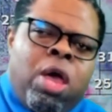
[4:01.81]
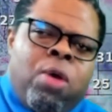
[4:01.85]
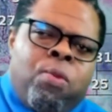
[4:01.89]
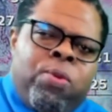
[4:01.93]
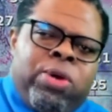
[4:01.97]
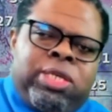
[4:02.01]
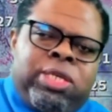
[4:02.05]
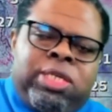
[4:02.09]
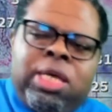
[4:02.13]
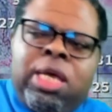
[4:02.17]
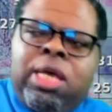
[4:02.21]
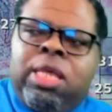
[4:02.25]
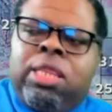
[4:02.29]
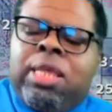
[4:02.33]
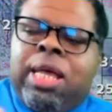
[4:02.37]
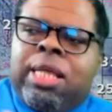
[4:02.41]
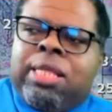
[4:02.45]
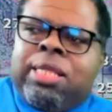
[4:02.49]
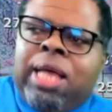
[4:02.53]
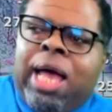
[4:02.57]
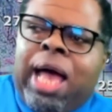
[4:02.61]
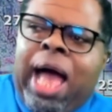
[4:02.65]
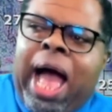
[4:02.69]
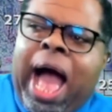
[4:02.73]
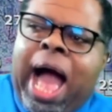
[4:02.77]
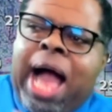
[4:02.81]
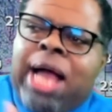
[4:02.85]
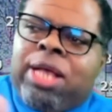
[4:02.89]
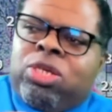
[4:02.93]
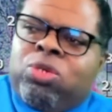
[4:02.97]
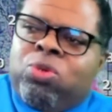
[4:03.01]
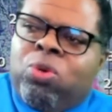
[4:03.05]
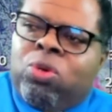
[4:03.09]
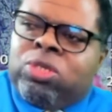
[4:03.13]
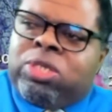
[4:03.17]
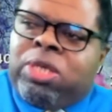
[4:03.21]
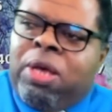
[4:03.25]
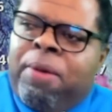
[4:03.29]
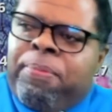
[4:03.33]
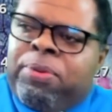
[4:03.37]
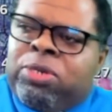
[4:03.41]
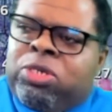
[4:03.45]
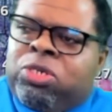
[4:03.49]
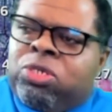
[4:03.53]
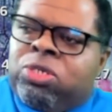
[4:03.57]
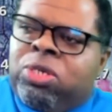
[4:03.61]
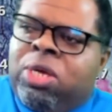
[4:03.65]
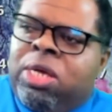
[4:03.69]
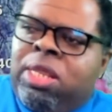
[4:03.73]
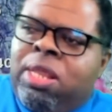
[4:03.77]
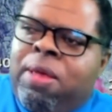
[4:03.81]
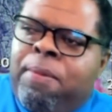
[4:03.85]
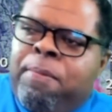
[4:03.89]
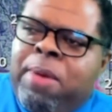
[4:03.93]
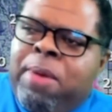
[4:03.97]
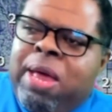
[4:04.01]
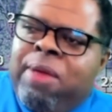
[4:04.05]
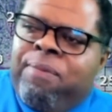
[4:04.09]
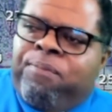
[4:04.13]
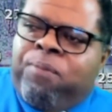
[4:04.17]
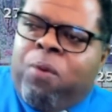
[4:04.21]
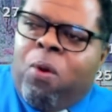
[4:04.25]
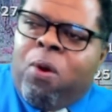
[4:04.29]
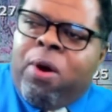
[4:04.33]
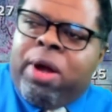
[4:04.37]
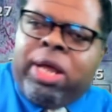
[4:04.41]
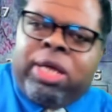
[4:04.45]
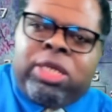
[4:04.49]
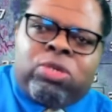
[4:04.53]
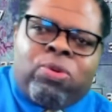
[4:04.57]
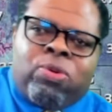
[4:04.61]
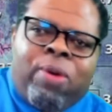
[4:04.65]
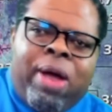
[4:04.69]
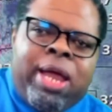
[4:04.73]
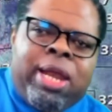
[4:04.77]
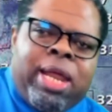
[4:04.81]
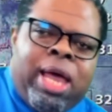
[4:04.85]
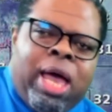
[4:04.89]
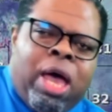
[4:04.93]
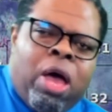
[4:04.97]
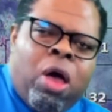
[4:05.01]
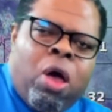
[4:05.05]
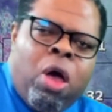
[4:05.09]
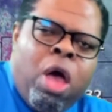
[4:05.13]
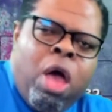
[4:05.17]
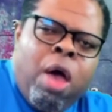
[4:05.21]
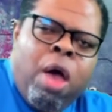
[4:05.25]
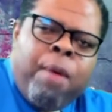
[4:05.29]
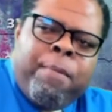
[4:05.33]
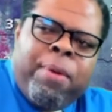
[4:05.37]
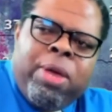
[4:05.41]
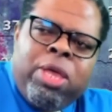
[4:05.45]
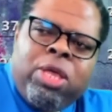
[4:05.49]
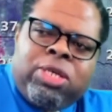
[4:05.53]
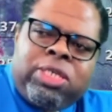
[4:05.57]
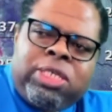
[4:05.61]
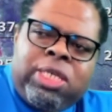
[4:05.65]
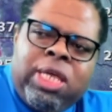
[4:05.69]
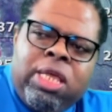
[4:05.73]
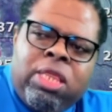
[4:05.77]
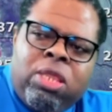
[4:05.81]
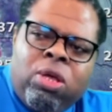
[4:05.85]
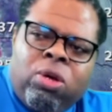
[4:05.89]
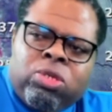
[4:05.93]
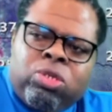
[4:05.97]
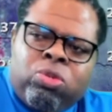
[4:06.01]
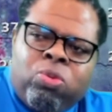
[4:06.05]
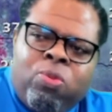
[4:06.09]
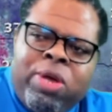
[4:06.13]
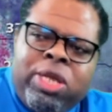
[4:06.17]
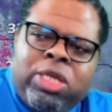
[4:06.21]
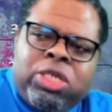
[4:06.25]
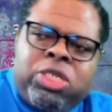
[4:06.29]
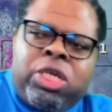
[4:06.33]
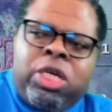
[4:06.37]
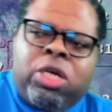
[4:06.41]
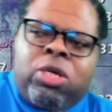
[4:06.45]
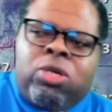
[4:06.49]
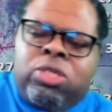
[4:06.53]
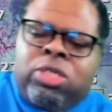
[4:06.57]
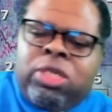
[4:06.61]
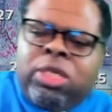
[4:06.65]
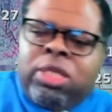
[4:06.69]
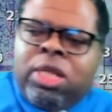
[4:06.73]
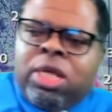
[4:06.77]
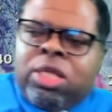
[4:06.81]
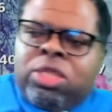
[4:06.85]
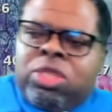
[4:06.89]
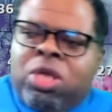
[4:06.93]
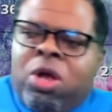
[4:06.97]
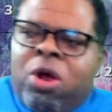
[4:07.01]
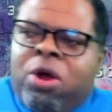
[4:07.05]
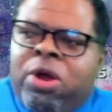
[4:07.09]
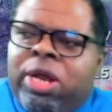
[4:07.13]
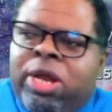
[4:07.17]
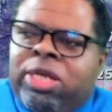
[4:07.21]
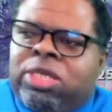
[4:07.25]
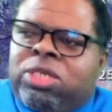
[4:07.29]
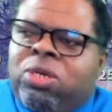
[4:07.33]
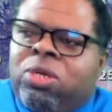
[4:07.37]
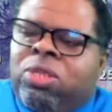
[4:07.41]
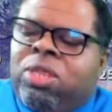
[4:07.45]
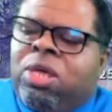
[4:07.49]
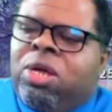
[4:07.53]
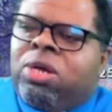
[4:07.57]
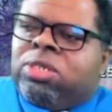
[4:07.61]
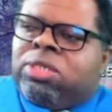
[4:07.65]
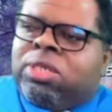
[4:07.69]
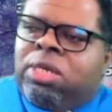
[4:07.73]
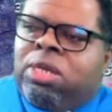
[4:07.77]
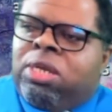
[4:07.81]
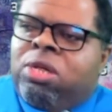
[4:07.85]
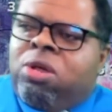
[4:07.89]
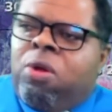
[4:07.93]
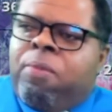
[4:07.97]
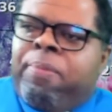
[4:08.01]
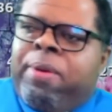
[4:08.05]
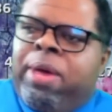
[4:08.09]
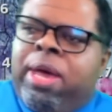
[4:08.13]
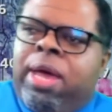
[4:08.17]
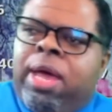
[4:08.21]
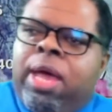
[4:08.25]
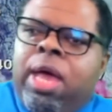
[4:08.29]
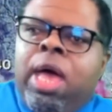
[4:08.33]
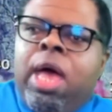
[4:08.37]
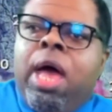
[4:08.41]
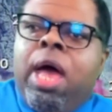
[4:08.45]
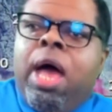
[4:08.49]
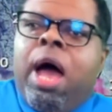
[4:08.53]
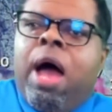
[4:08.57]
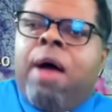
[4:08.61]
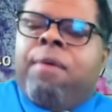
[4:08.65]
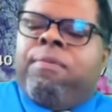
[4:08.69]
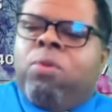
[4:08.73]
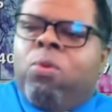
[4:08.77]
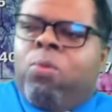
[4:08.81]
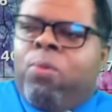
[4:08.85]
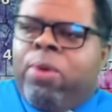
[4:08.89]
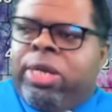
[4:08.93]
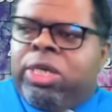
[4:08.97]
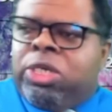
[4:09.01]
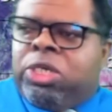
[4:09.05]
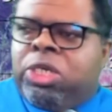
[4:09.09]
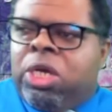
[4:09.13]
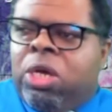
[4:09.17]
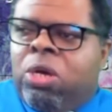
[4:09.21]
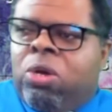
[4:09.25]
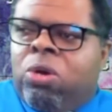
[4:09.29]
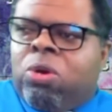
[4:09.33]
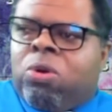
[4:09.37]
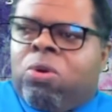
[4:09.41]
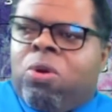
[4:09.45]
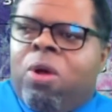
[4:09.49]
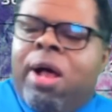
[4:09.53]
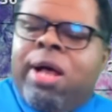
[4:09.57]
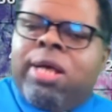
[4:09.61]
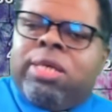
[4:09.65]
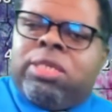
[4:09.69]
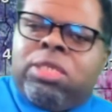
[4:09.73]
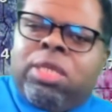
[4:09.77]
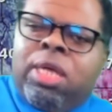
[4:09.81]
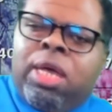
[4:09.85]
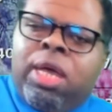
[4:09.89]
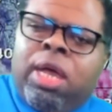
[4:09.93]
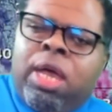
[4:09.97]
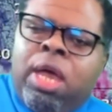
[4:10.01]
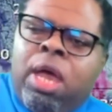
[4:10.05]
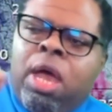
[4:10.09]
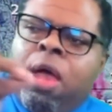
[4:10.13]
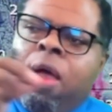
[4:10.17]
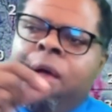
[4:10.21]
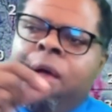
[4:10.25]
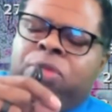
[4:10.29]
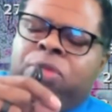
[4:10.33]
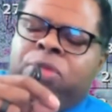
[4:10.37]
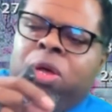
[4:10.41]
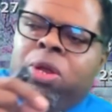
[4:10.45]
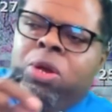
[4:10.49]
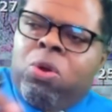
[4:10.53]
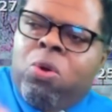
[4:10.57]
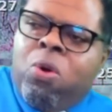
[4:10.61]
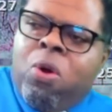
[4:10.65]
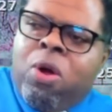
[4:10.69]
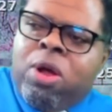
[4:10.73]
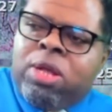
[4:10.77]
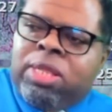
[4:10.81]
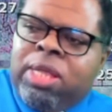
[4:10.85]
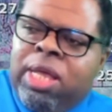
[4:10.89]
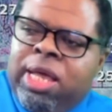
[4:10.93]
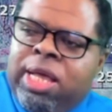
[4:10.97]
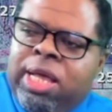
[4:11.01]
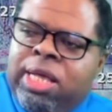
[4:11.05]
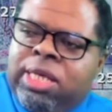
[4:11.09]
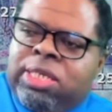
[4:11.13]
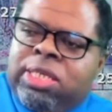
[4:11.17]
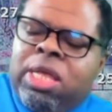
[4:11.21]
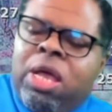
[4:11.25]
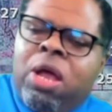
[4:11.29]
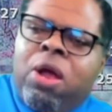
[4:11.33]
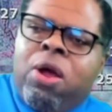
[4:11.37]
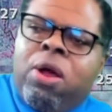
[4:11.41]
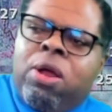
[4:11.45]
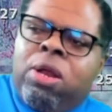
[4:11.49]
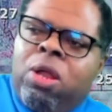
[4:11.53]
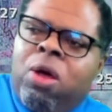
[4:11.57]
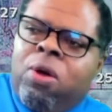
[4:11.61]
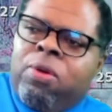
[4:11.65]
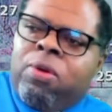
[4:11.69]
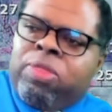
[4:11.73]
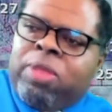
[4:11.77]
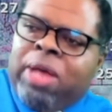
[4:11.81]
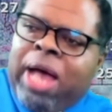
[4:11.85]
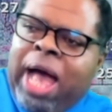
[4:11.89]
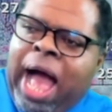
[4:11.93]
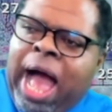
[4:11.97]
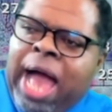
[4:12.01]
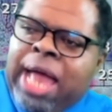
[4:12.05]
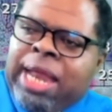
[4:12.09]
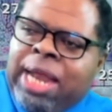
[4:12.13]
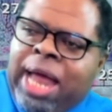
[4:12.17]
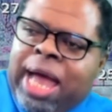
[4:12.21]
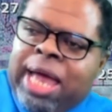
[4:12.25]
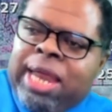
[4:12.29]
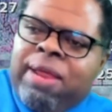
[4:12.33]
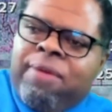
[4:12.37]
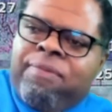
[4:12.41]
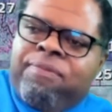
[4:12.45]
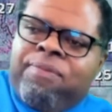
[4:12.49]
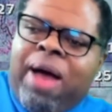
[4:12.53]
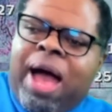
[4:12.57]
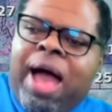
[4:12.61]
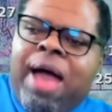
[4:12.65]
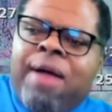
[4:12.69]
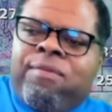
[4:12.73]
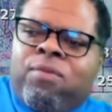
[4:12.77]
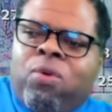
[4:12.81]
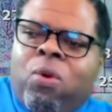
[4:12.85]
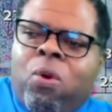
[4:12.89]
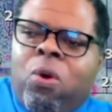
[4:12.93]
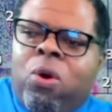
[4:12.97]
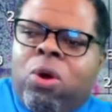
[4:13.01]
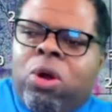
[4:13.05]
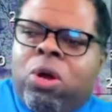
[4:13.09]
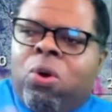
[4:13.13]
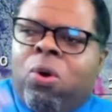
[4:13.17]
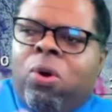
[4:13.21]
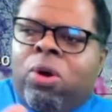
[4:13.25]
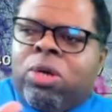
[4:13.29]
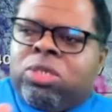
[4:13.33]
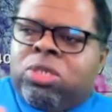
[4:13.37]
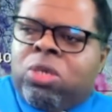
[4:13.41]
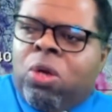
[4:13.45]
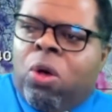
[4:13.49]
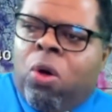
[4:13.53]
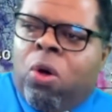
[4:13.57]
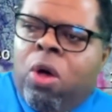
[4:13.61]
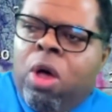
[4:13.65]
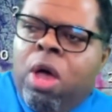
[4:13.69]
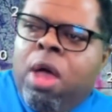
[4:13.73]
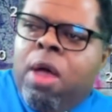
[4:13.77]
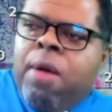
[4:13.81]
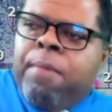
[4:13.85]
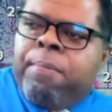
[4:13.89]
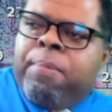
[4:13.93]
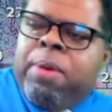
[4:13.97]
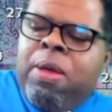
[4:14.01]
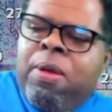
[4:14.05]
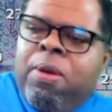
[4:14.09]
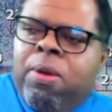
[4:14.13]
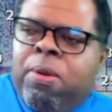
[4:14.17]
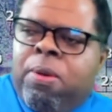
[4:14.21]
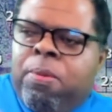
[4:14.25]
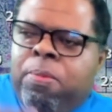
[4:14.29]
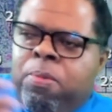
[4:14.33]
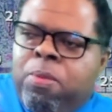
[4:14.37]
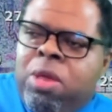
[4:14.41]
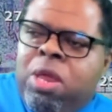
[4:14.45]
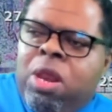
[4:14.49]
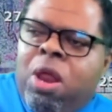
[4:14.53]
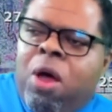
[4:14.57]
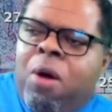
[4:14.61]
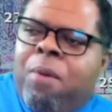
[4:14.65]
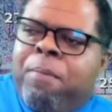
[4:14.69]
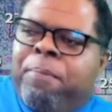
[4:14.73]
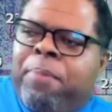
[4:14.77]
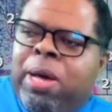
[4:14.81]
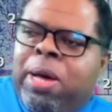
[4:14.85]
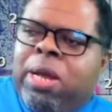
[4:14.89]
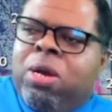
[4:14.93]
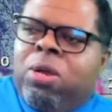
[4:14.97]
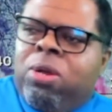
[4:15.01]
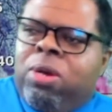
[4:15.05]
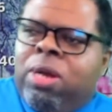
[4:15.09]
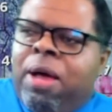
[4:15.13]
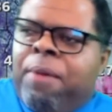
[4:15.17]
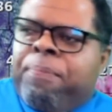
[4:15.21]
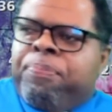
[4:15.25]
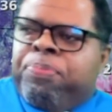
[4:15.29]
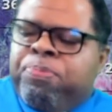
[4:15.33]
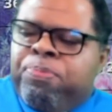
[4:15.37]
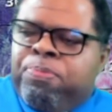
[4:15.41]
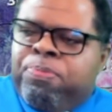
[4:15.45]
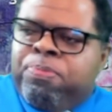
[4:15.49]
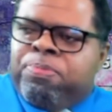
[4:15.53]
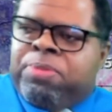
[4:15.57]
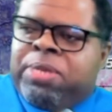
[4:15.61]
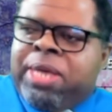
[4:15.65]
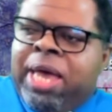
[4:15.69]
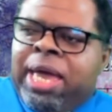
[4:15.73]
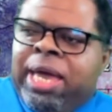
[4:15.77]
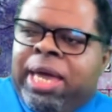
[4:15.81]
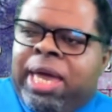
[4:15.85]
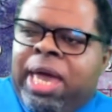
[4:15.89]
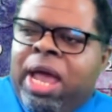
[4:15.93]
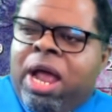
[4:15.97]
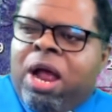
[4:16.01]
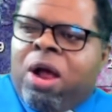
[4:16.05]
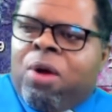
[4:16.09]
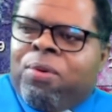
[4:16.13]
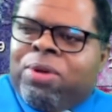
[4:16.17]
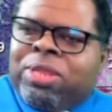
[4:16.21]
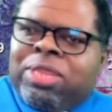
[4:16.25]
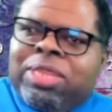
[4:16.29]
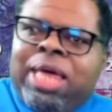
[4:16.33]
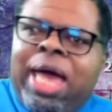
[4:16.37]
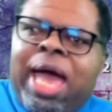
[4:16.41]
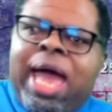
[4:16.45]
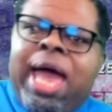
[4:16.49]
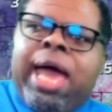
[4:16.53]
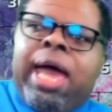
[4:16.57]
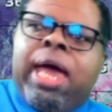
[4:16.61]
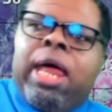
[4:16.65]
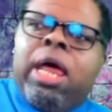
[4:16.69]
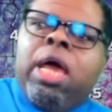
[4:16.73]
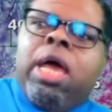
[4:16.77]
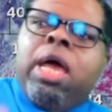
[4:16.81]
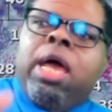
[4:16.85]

We see that the actual temperatures are in the mid-40s right now, but you see those wind chills in the 30s. So there's a little bit of a wind chill across the northeast there along the I-95 corridor. So be, you know, bundle up and take care with that.